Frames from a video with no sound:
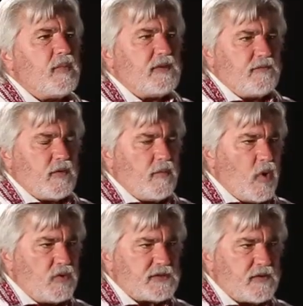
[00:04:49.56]
but for
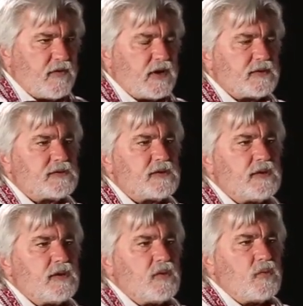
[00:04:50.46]
most of us,
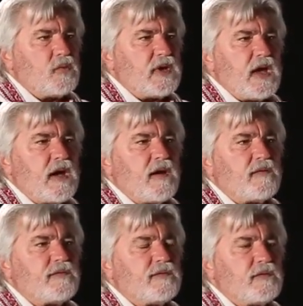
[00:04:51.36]
we
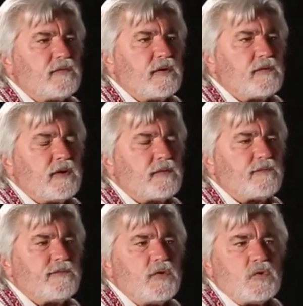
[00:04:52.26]
have
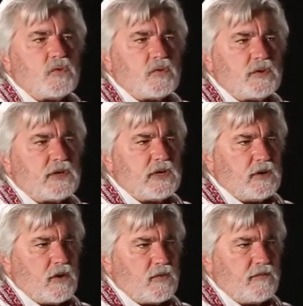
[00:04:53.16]
food
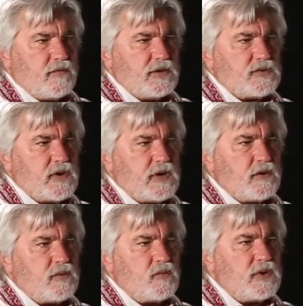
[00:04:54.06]
in our refrigerator.